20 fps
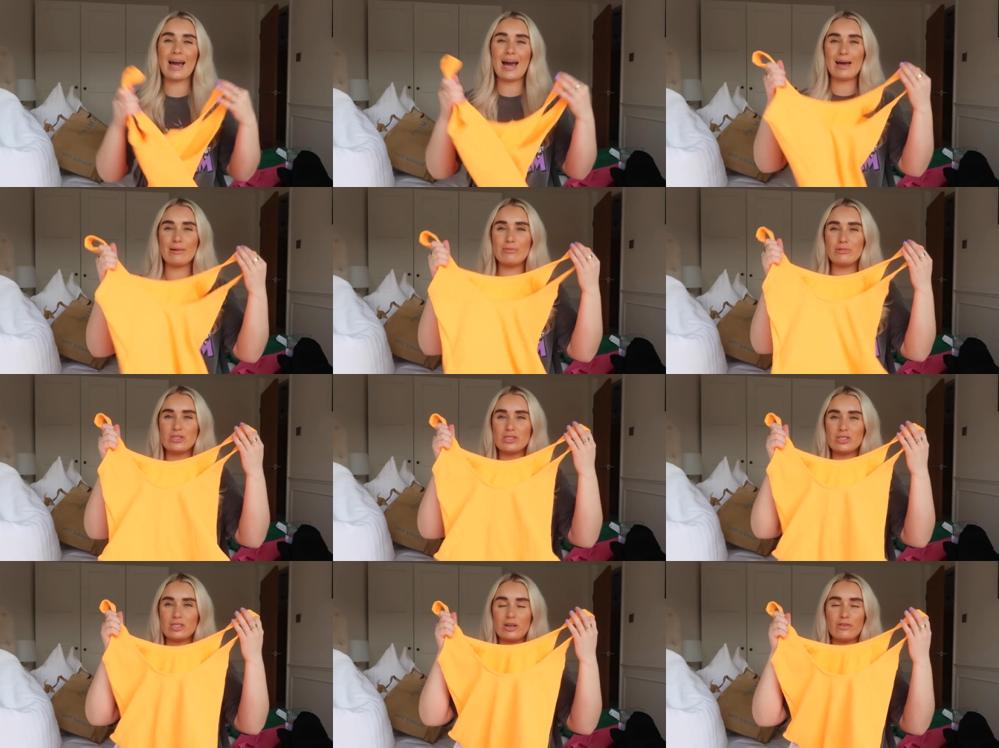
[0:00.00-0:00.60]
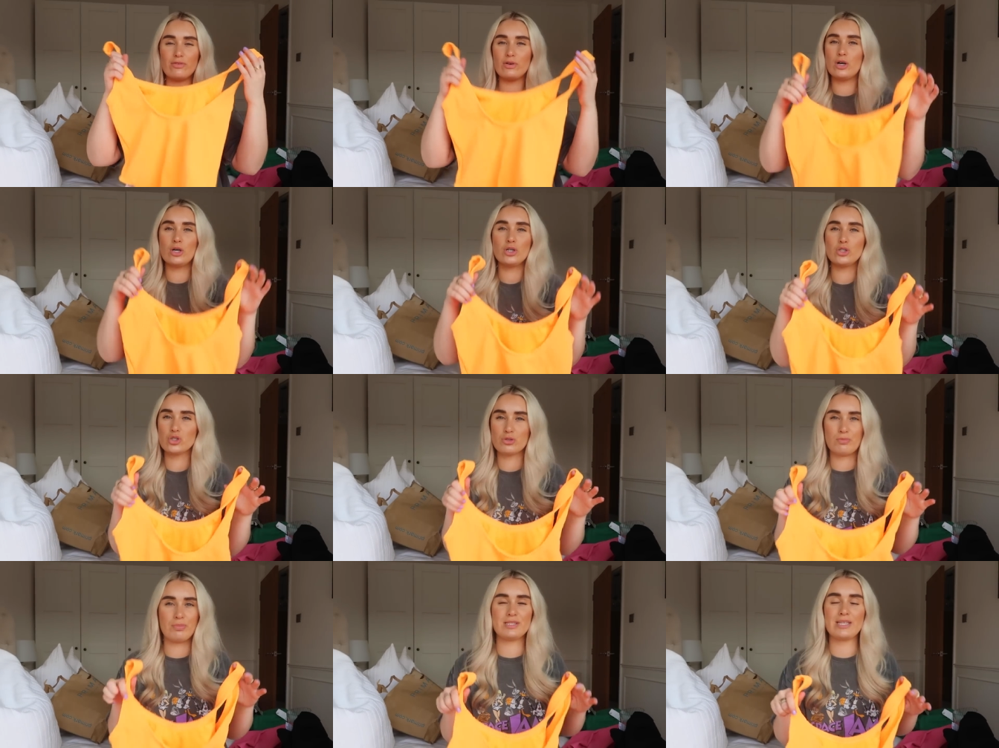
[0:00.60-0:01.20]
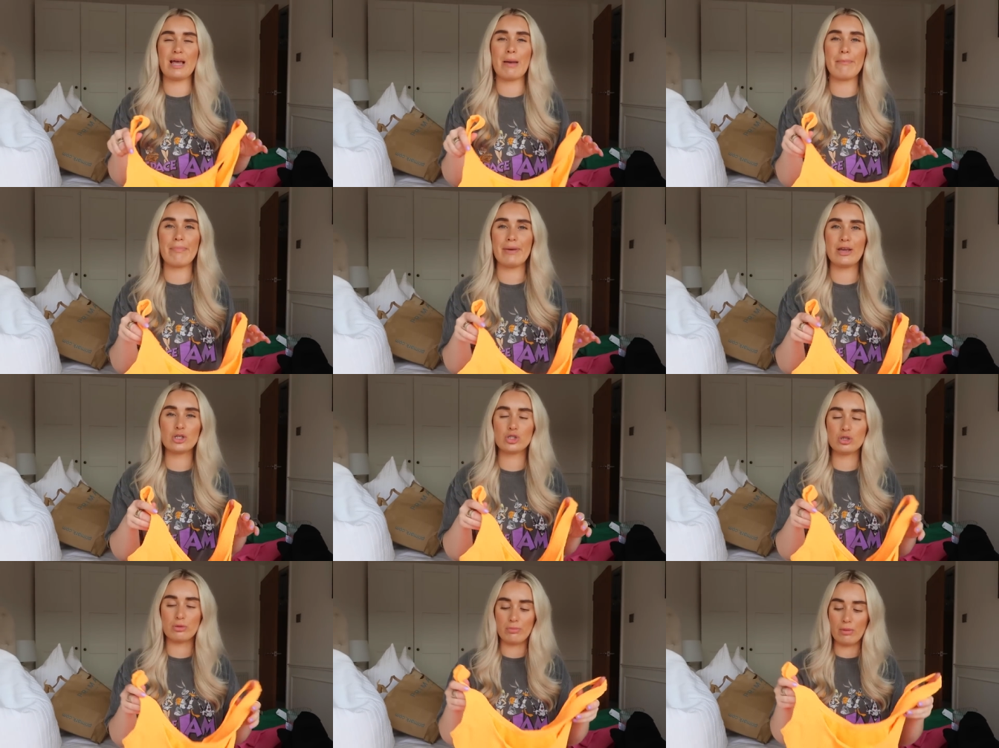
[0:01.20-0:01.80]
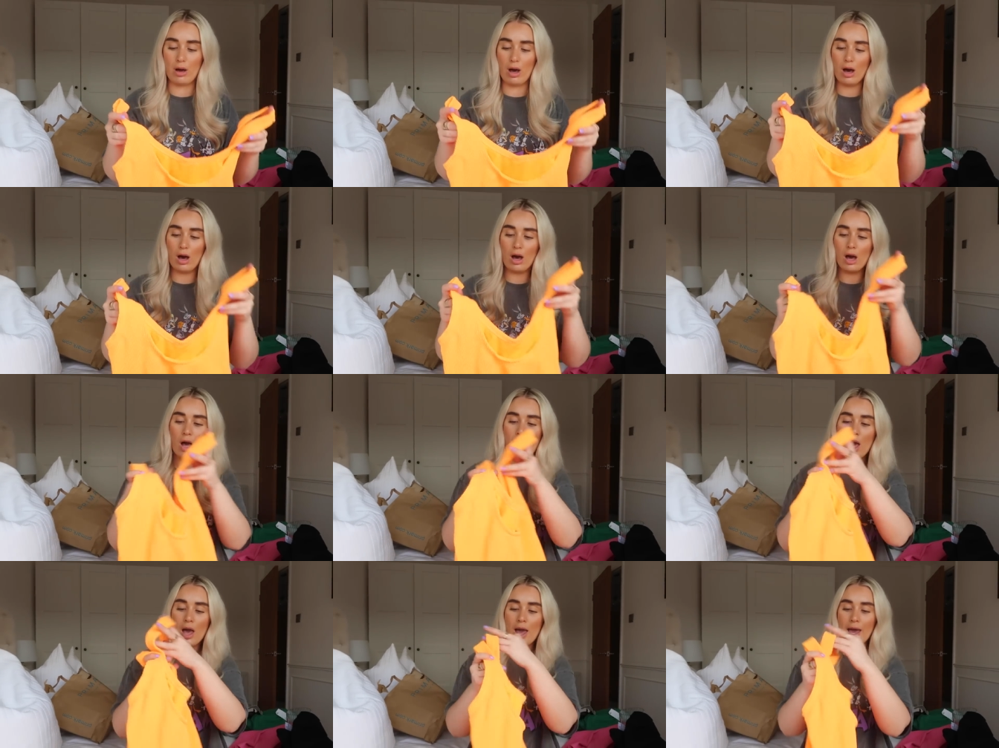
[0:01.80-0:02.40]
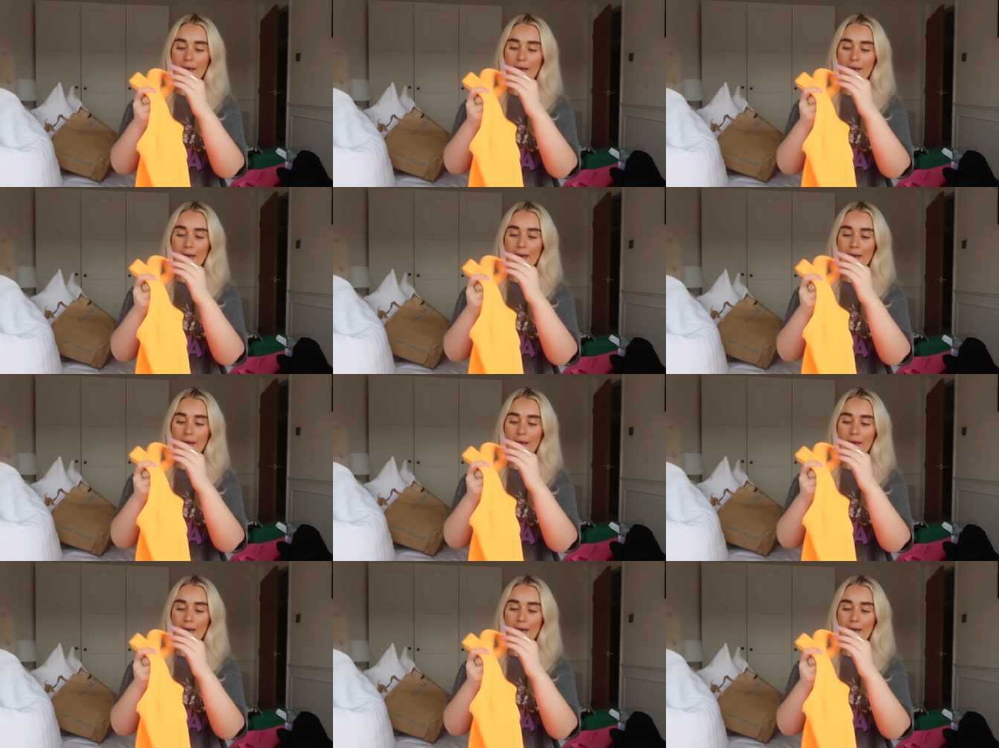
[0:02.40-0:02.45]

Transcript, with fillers: I would have 100% picked up more.